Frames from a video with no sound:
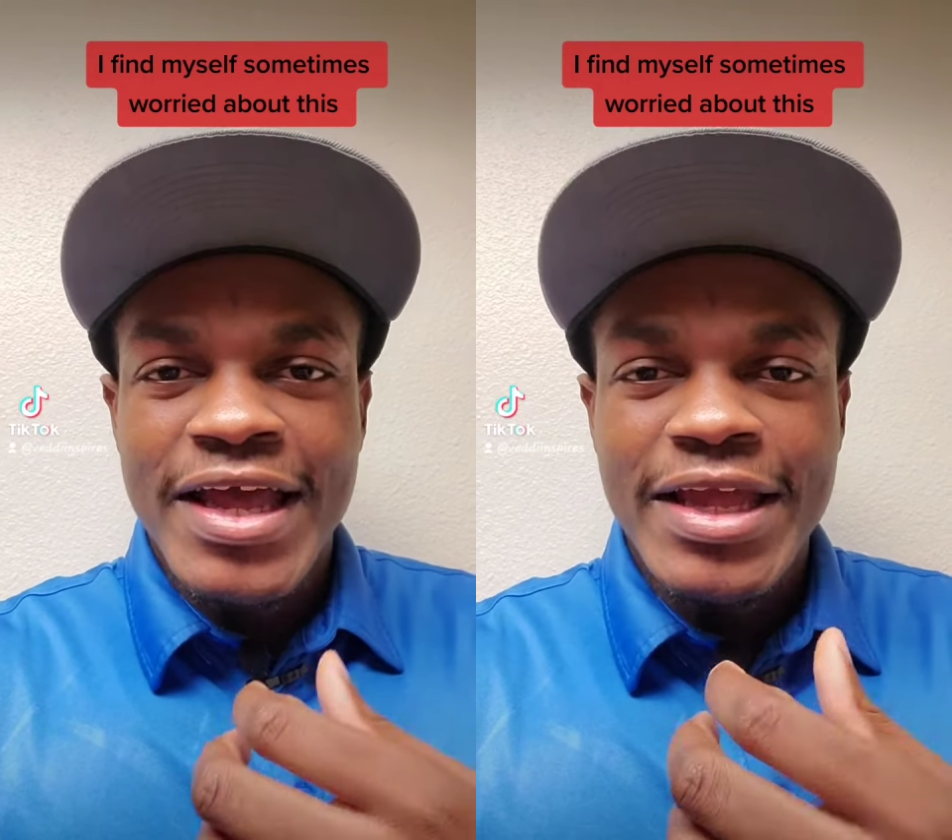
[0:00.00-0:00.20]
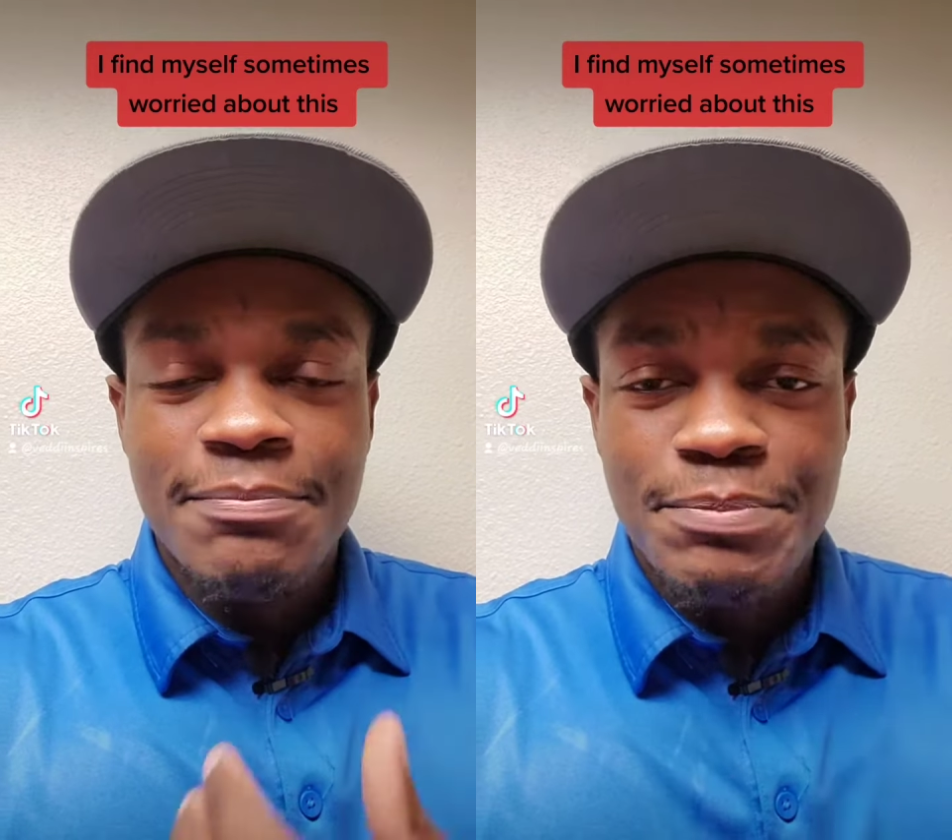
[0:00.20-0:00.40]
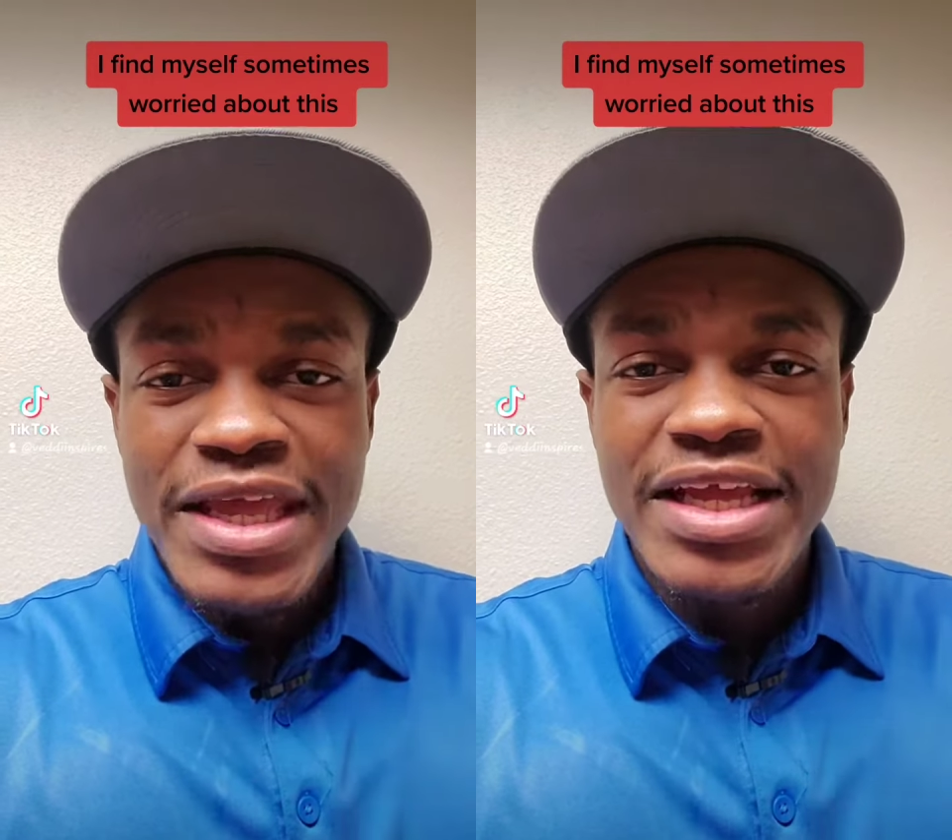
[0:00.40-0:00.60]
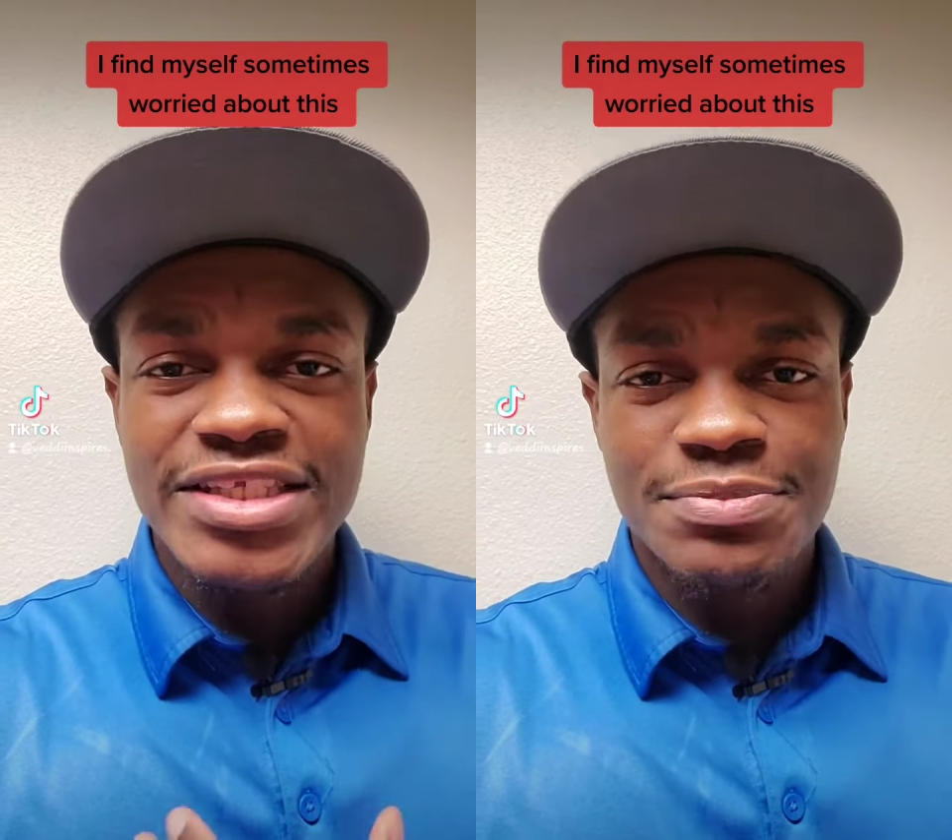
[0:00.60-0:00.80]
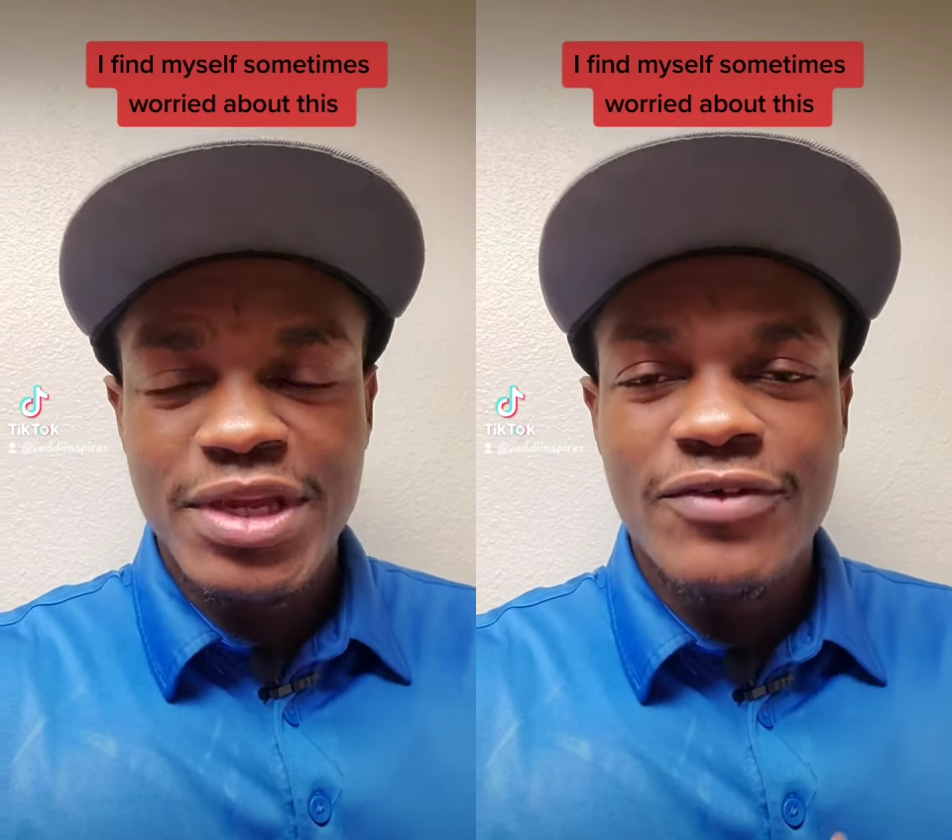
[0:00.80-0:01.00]

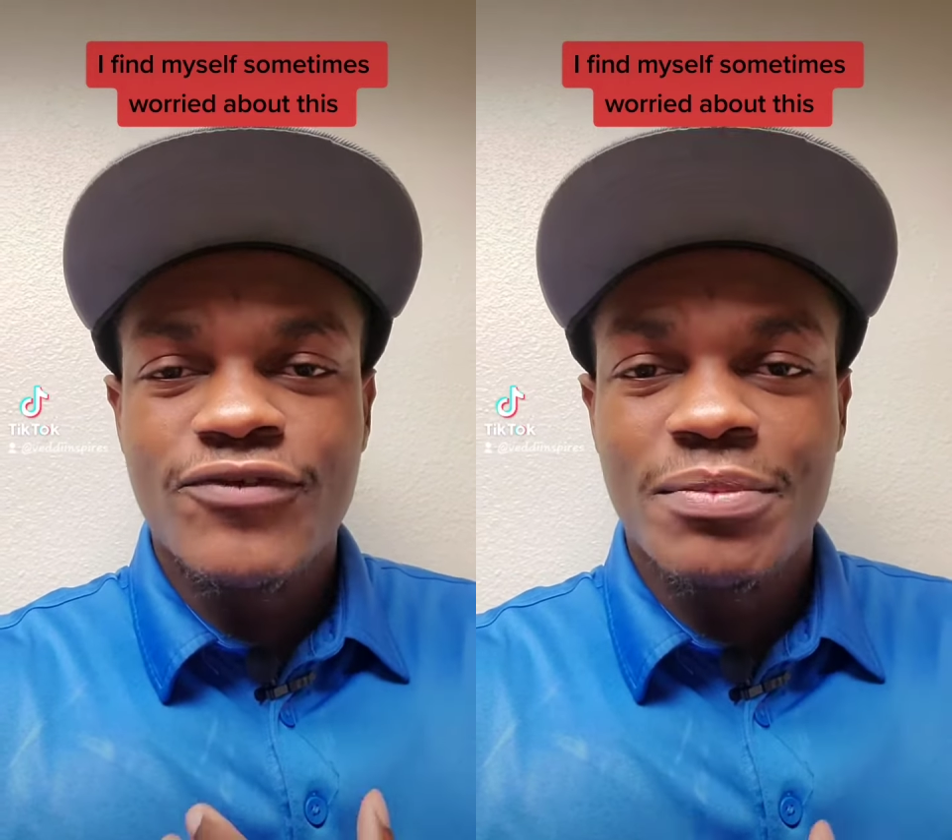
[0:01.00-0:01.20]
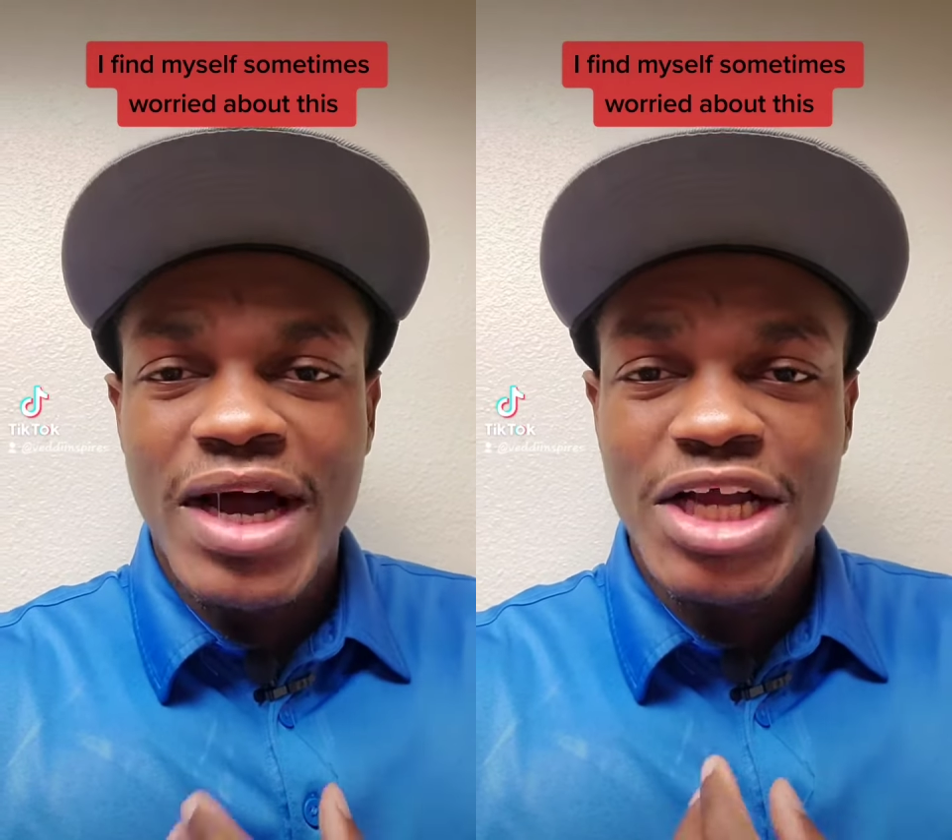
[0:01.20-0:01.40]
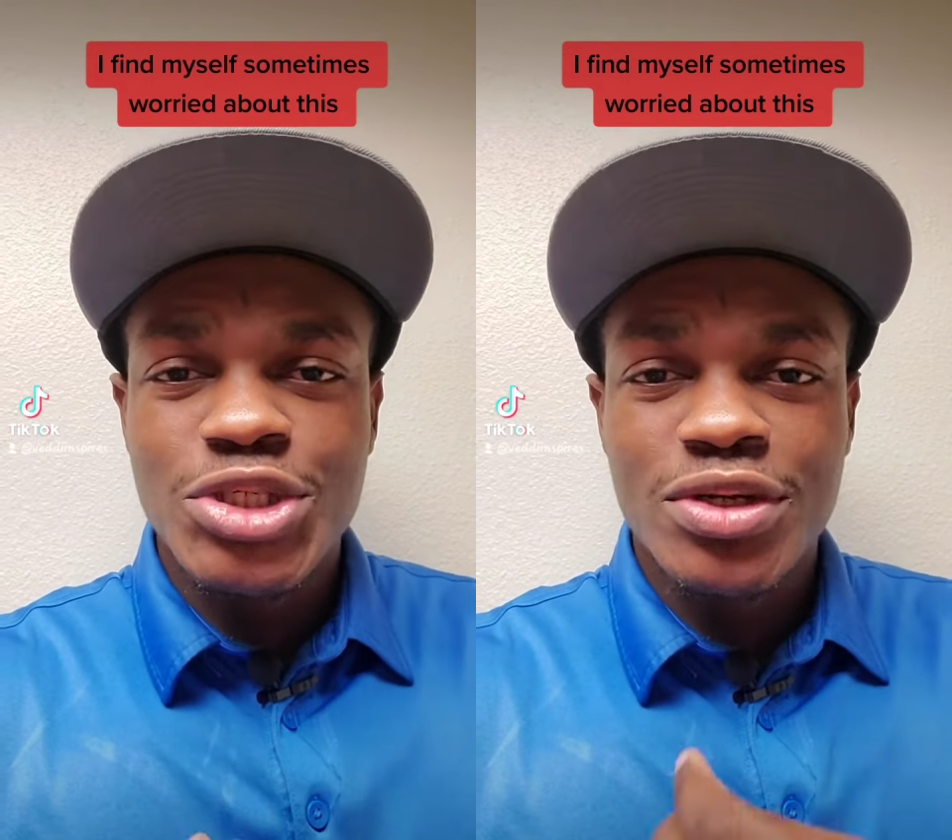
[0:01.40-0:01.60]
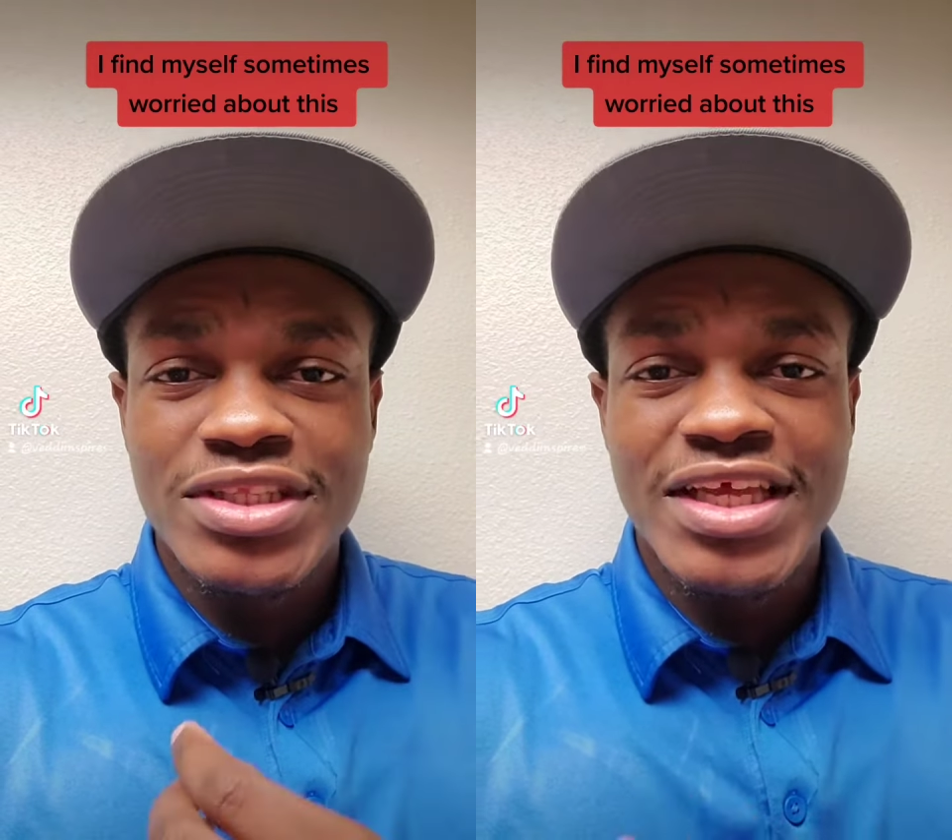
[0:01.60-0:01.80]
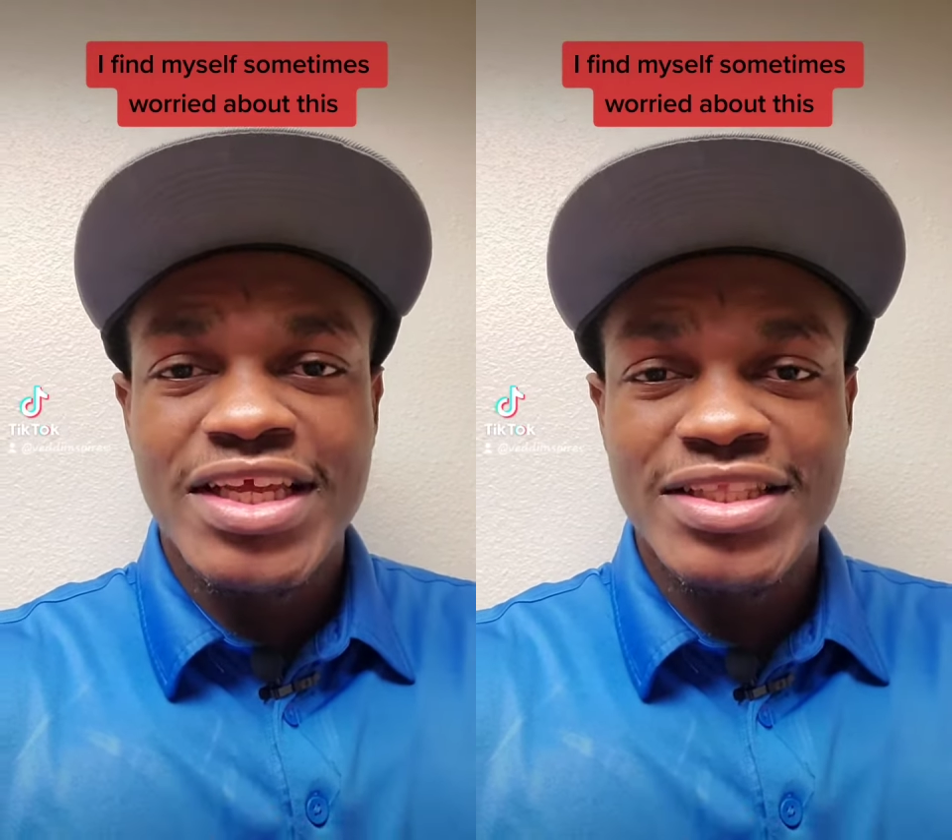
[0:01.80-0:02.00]
impedes me from
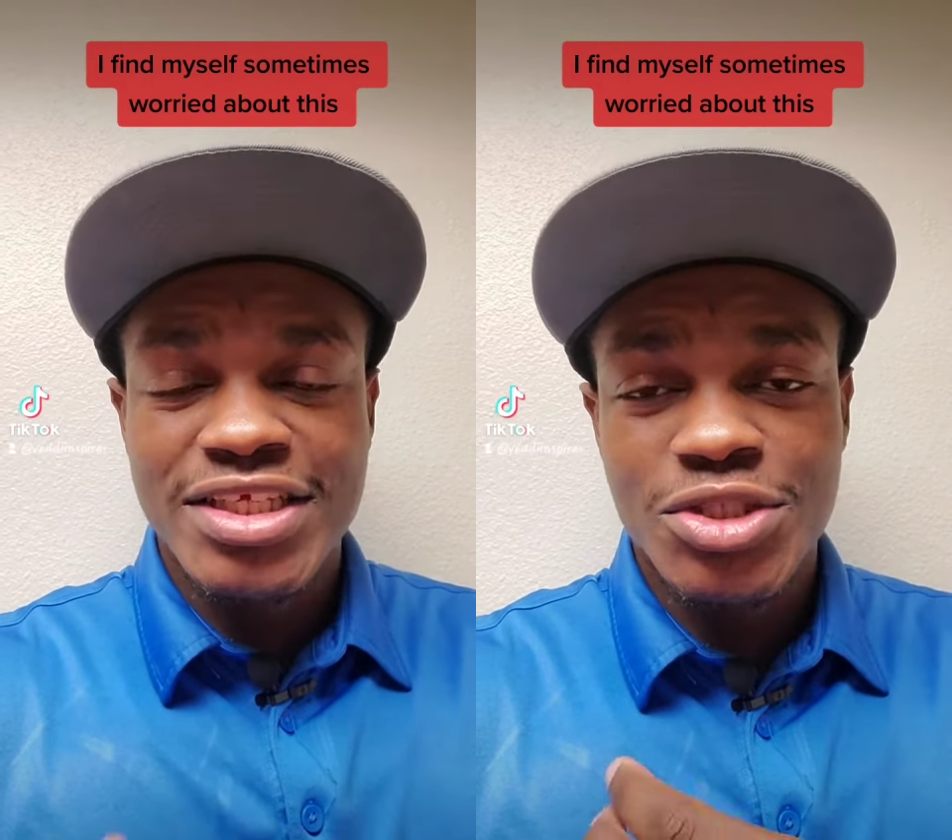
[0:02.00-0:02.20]
actually taking